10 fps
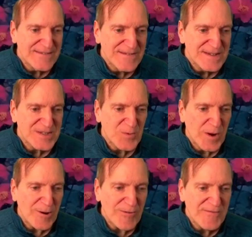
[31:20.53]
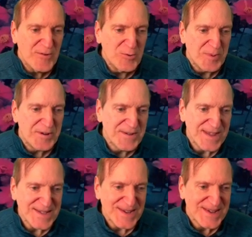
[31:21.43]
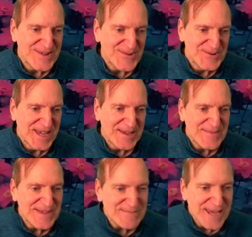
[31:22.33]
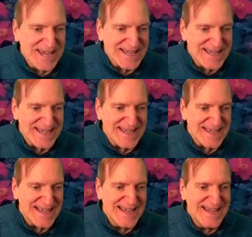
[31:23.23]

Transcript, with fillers: Swell Foop, that's a cool name. Peg E.